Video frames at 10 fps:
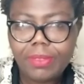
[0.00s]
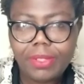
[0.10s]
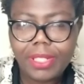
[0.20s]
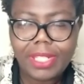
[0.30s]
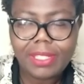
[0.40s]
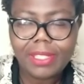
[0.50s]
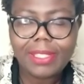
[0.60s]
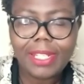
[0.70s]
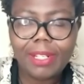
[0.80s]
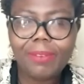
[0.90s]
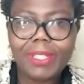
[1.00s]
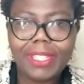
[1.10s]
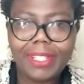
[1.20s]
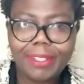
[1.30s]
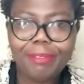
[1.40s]
That's exactly what
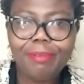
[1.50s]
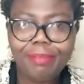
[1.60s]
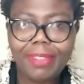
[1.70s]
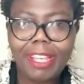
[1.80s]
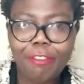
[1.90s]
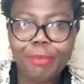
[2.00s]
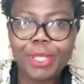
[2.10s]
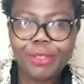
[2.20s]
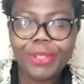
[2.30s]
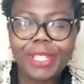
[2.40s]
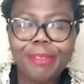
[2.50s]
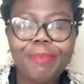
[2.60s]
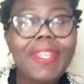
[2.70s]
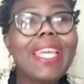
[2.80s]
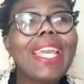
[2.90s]
I've been
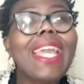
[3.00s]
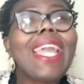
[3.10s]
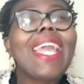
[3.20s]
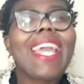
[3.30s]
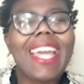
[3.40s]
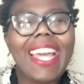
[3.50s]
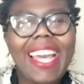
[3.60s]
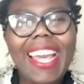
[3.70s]
doing.